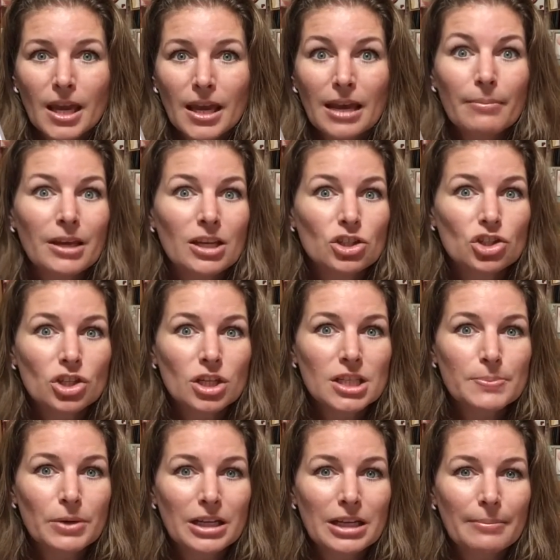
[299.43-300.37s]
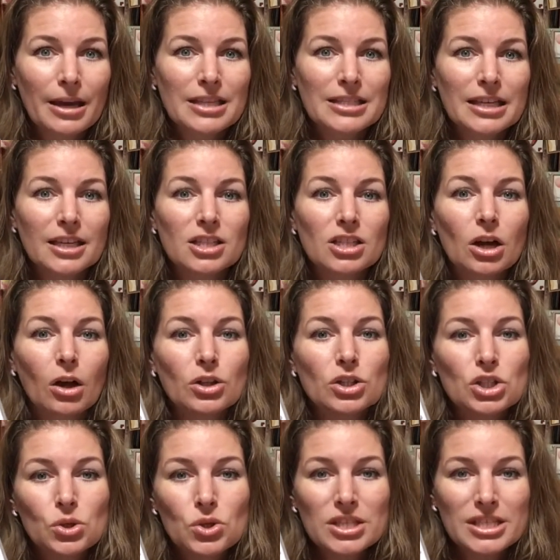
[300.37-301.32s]
image. It's pretty amazing. It's called
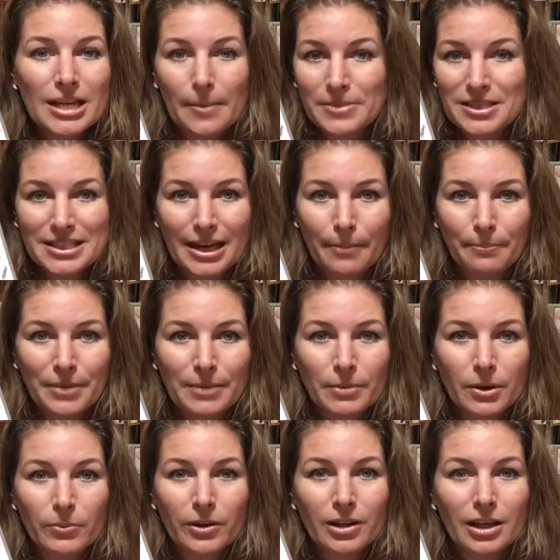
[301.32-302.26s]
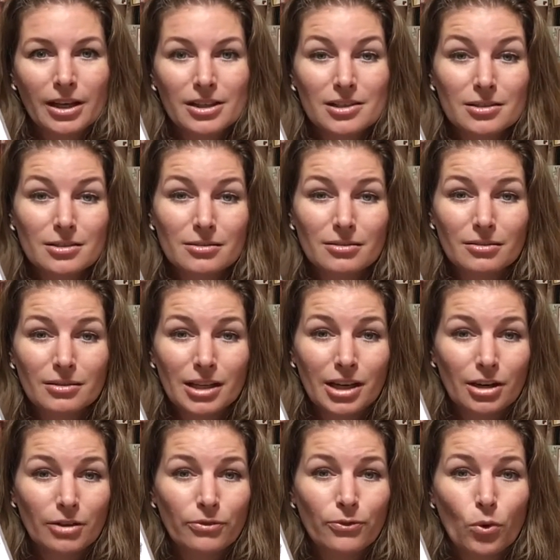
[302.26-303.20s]
two-step stamping, but really it's
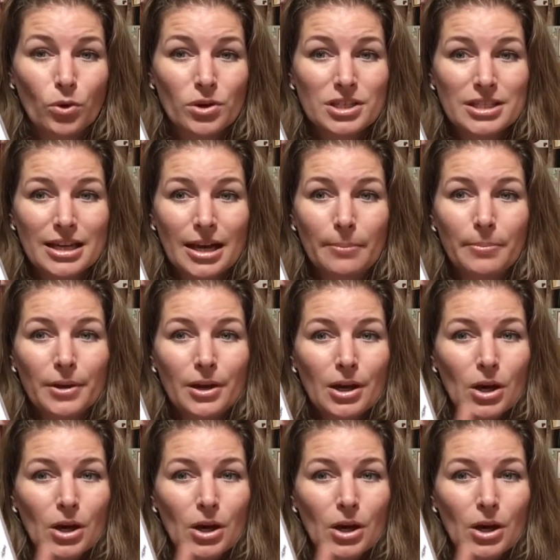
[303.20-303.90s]
here 4-step,